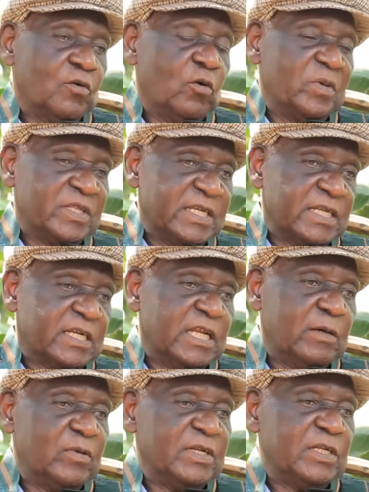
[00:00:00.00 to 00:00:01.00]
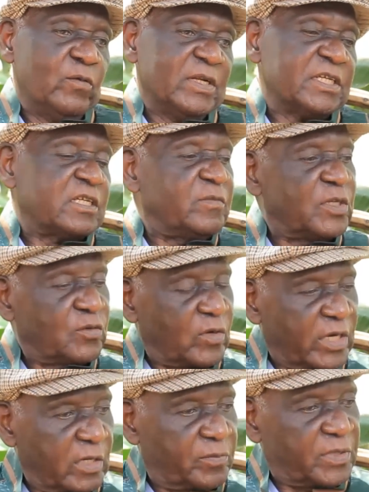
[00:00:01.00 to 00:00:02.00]
opened that club and he wanted me to
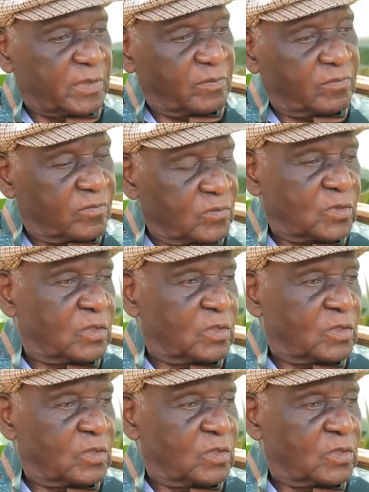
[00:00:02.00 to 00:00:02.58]
help him